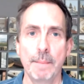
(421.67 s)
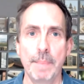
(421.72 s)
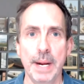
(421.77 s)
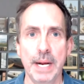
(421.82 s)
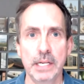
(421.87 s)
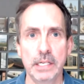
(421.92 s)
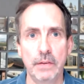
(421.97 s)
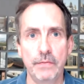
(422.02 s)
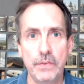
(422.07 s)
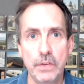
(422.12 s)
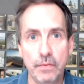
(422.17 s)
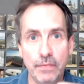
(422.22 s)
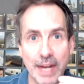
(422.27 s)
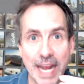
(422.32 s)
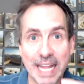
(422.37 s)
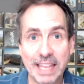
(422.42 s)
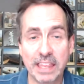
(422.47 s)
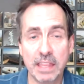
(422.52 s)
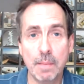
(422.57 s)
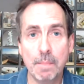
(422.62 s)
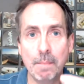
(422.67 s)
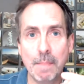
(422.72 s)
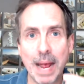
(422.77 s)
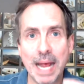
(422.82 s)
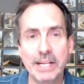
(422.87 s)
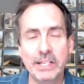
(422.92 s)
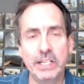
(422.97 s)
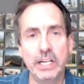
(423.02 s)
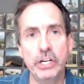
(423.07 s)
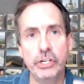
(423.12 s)
Because if you get the
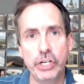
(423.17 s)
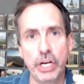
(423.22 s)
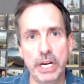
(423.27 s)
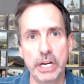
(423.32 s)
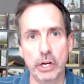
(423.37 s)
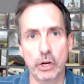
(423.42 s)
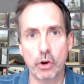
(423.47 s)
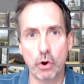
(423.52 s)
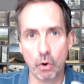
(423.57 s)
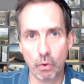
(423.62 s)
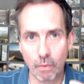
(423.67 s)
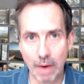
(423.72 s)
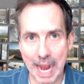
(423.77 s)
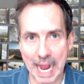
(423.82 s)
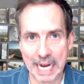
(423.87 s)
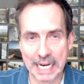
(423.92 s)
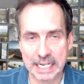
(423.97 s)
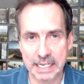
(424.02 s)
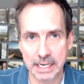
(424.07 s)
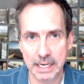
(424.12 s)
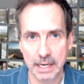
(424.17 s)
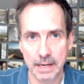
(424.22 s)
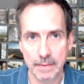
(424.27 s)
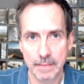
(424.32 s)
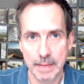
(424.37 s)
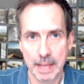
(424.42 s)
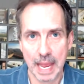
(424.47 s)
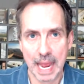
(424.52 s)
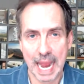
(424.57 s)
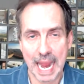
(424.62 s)
messaging correct,
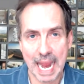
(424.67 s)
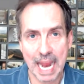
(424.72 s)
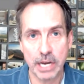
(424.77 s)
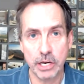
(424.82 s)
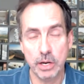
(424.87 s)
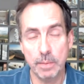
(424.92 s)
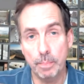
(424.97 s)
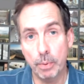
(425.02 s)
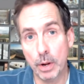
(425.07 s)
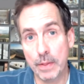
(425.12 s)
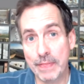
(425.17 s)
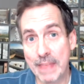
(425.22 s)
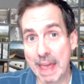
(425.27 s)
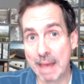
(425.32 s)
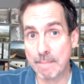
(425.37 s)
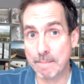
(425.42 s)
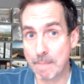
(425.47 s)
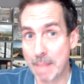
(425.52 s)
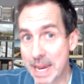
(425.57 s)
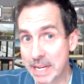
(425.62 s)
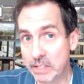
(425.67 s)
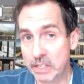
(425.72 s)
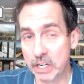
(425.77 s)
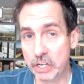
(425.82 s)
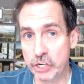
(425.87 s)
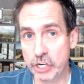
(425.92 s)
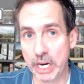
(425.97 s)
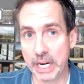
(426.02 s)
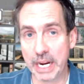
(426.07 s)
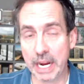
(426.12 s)
and you put that
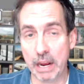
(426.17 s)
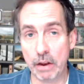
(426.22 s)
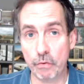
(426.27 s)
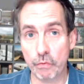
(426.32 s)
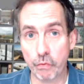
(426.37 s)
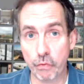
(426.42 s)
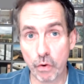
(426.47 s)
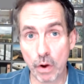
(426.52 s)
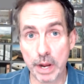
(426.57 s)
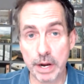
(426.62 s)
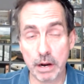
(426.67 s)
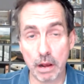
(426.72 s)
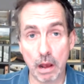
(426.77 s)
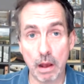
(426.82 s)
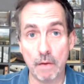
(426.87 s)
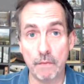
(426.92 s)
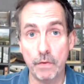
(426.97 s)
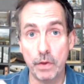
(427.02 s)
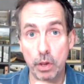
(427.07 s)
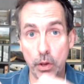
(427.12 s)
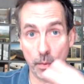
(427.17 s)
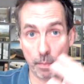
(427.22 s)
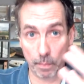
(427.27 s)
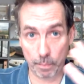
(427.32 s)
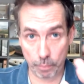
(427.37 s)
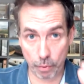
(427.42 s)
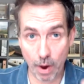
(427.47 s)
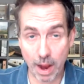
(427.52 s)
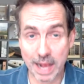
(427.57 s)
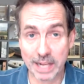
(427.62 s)
messaging in front of
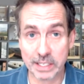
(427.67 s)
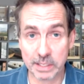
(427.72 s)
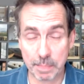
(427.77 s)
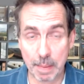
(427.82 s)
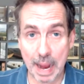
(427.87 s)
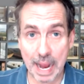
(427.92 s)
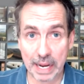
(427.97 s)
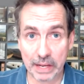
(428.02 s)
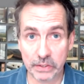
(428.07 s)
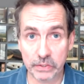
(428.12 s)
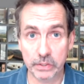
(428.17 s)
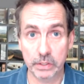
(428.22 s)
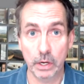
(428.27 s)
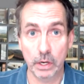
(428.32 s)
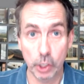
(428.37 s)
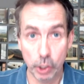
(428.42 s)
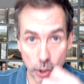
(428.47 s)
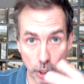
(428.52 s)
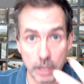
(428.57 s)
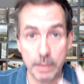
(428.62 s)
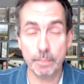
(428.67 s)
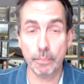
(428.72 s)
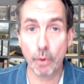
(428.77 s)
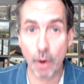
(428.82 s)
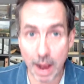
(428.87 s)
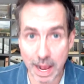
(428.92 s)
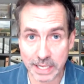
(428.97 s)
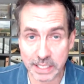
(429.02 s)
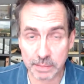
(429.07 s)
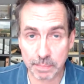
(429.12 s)
prospects, good
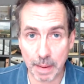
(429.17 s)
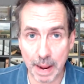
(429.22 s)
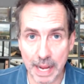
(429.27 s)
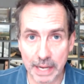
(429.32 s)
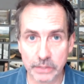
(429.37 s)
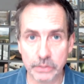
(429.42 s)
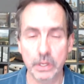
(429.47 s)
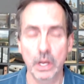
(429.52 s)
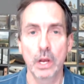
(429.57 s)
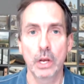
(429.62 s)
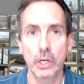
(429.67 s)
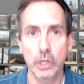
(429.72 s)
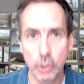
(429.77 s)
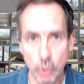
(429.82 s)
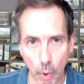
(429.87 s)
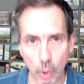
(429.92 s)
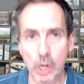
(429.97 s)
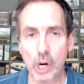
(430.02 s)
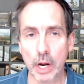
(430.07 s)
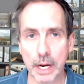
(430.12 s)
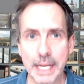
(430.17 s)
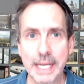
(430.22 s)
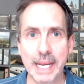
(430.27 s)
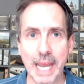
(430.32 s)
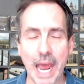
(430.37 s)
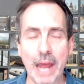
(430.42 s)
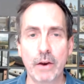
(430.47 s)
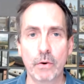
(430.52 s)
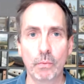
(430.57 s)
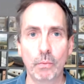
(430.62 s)
prospects, you're going to
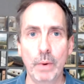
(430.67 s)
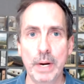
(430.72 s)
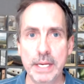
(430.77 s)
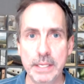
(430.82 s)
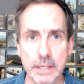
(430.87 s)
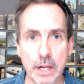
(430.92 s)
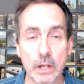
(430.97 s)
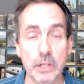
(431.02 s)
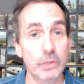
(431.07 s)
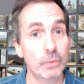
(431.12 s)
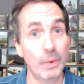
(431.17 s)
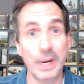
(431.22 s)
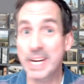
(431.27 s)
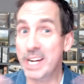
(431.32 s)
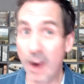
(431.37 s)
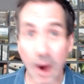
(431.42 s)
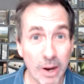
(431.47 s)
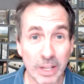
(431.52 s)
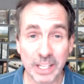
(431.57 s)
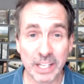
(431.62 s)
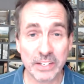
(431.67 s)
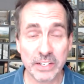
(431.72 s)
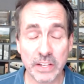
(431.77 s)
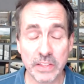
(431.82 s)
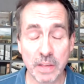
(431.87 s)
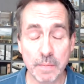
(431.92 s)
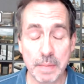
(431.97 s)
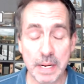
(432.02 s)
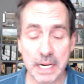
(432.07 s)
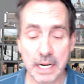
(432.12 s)
get results regardless
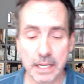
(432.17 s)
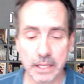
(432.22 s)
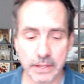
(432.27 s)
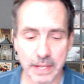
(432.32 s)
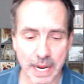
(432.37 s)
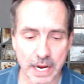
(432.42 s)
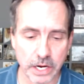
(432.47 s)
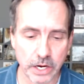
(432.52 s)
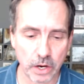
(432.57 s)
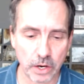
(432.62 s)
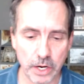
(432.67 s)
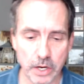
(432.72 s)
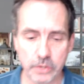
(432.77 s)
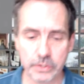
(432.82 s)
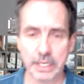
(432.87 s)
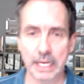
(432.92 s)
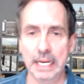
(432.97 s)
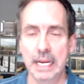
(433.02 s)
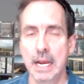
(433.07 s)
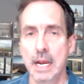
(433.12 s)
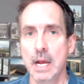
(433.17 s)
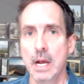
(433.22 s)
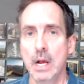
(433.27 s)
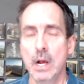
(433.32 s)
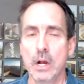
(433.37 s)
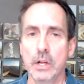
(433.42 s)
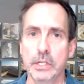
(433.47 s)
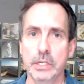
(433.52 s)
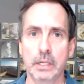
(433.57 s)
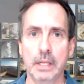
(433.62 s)
of the media that you're using.
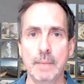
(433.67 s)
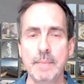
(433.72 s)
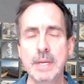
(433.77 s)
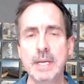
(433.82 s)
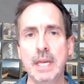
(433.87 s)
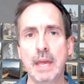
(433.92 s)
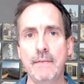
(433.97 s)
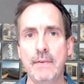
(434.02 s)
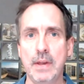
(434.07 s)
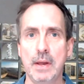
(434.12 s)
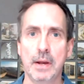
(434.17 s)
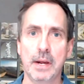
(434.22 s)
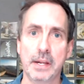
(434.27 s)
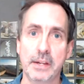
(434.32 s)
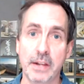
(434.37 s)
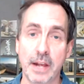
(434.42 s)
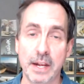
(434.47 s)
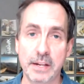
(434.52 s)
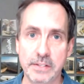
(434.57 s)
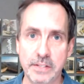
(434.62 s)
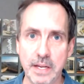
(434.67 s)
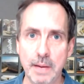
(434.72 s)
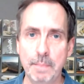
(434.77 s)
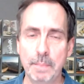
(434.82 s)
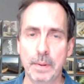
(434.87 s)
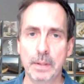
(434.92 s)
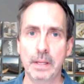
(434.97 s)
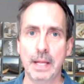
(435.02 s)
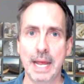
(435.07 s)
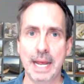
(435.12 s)
So let me give you a
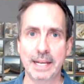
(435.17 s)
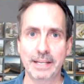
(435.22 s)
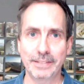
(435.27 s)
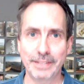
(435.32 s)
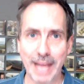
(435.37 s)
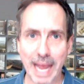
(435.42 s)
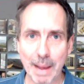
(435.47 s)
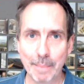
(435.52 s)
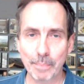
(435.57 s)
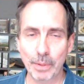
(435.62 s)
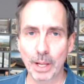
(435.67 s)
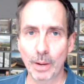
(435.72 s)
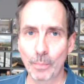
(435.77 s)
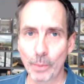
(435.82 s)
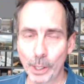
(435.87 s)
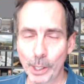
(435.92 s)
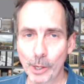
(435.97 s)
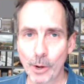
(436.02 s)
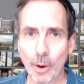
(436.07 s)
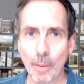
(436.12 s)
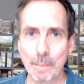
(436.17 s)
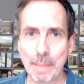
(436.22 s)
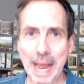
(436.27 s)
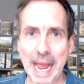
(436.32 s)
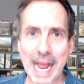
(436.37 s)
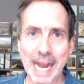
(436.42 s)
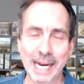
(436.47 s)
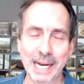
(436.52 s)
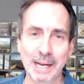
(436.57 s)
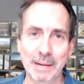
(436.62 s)
simple example, and we're going to go
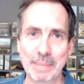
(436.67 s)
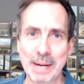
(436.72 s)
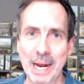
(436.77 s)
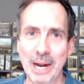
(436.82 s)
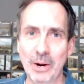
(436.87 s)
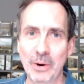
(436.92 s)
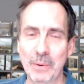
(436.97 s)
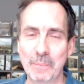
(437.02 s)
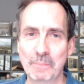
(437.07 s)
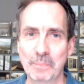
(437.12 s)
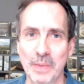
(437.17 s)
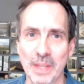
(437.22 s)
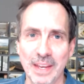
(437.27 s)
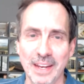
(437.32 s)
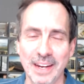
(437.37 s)
back about